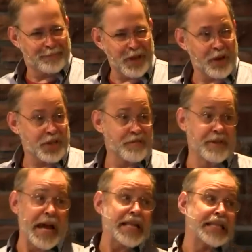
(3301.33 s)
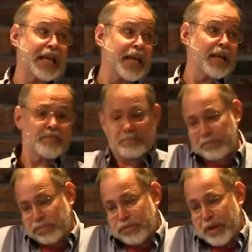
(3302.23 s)
Because if God said it,
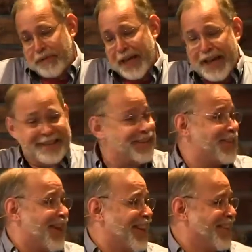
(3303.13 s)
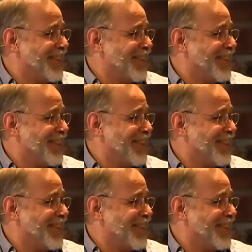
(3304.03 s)
what have I got to say?